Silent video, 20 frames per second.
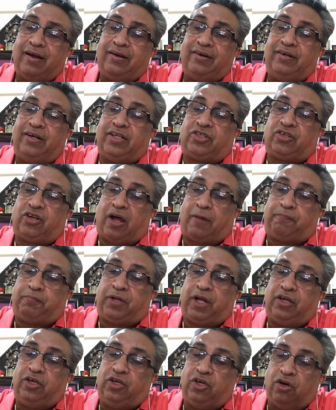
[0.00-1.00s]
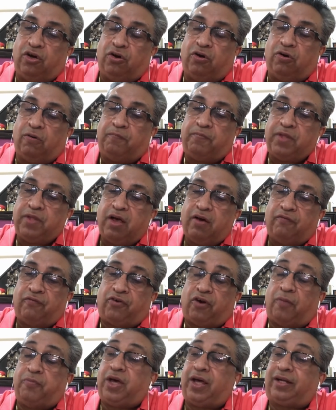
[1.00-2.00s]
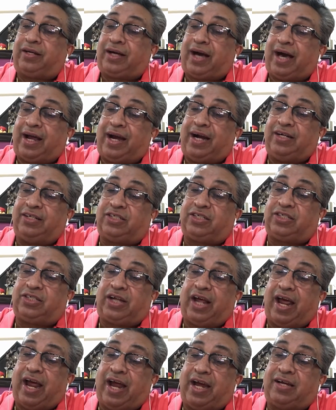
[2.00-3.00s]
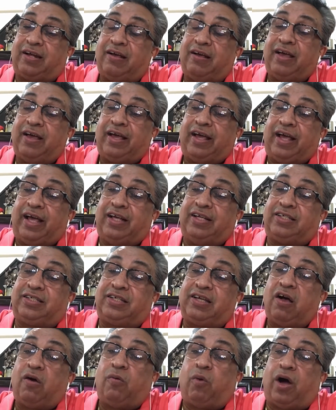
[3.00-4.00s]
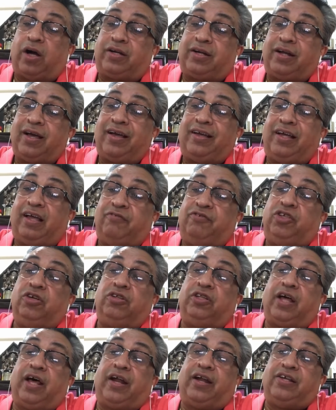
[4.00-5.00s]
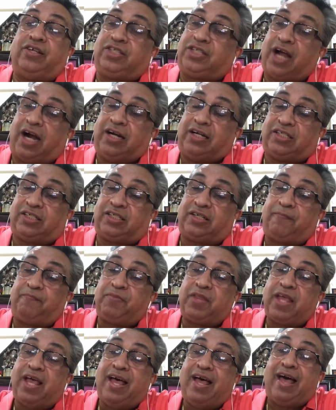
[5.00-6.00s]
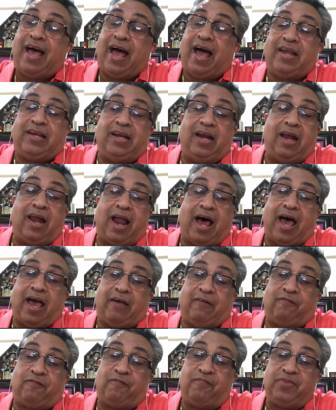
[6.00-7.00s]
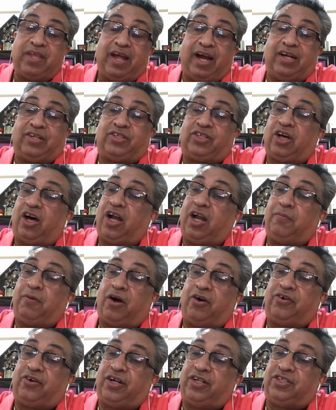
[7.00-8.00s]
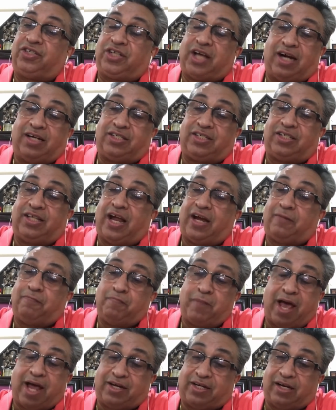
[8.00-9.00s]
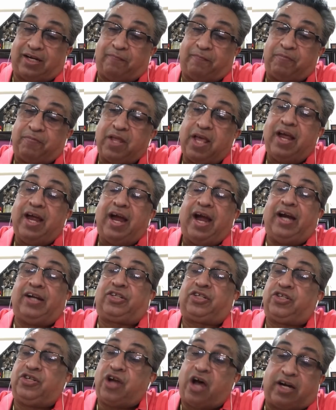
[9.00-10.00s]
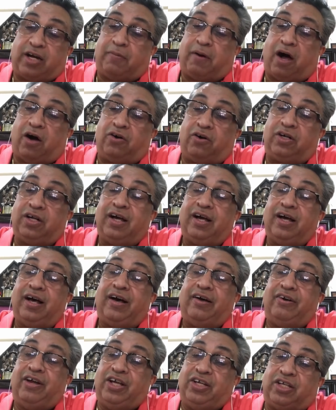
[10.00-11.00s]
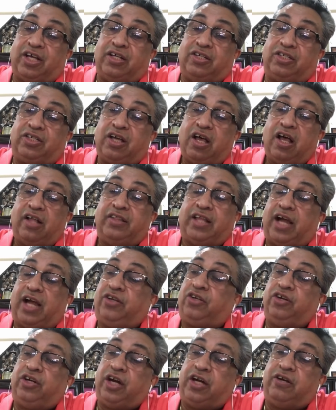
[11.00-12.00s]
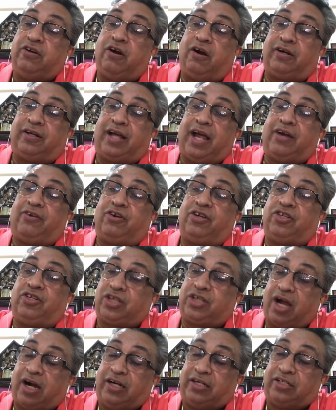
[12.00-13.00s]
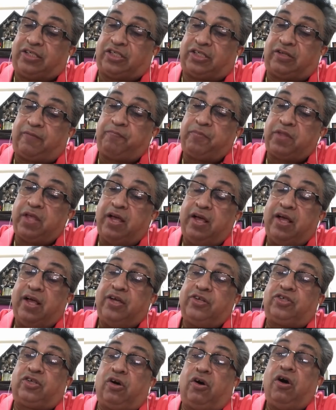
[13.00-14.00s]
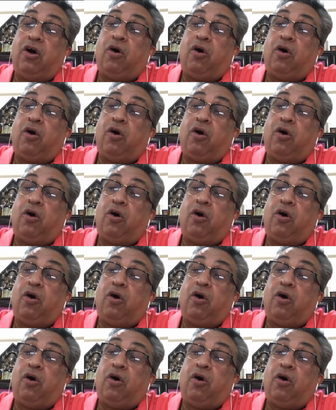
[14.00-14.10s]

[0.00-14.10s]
disrupting you from your current state, is what gives you the results. And in life, it's all about results that matter. It's not about reasons that you did not get results. So,